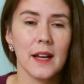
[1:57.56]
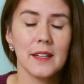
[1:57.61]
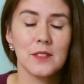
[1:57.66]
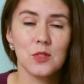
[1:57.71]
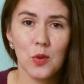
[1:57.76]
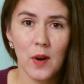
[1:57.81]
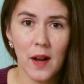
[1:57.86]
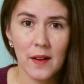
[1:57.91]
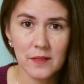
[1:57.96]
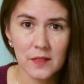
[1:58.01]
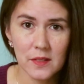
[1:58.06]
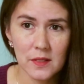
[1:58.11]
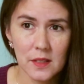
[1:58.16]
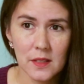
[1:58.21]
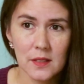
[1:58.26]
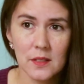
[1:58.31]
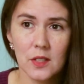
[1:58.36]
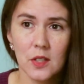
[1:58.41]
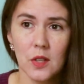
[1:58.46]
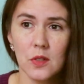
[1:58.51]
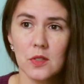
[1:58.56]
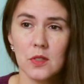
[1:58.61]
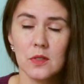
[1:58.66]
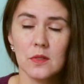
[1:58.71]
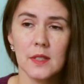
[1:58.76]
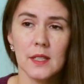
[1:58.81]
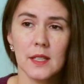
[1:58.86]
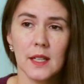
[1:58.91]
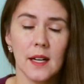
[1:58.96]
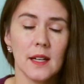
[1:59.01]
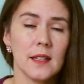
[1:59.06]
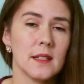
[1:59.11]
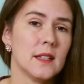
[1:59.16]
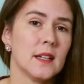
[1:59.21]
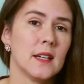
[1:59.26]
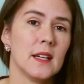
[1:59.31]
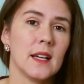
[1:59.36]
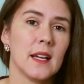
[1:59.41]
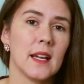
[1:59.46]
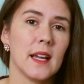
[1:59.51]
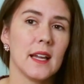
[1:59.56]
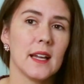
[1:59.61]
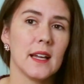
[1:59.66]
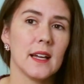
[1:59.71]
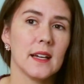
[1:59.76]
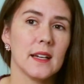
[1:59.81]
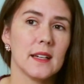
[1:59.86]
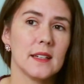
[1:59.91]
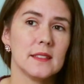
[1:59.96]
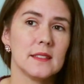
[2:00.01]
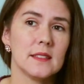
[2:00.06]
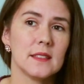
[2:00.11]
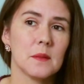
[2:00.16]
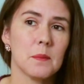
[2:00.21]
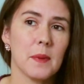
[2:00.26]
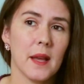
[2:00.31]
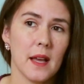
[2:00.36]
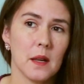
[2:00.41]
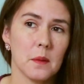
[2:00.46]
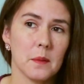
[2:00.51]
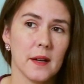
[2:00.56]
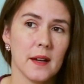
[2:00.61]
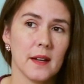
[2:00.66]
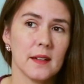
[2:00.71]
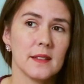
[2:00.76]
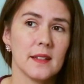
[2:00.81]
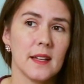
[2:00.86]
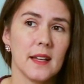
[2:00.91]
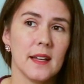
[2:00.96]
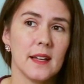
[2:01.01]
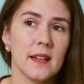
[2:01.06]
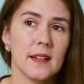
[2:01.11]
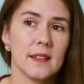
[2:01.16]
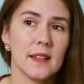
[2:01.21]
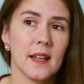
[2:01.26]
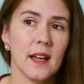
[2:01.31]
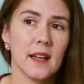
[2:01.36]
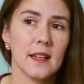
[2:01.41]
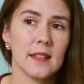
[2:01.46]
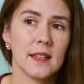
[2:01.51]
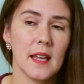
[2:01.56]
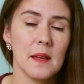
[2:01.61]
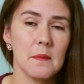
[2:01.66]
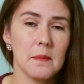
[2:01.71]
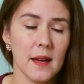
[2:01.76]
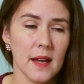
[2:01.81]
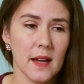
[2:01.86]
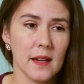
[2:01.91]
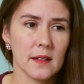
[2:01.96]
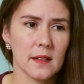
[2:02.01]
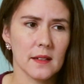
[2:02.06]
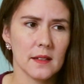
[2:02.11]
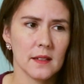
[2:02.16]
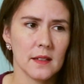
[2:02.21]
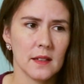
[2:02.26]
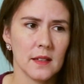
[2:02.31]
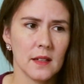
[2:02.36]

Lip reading: traveled to Costa Rica and Panama, and I came back